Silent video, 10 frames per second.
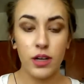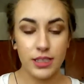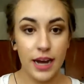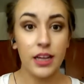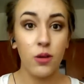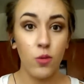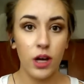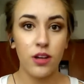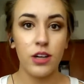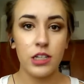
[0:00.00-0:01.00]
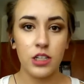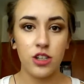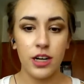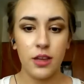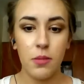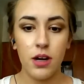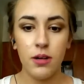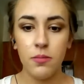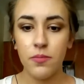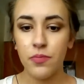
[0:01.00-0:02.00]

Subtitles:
exactly what you need to train them on.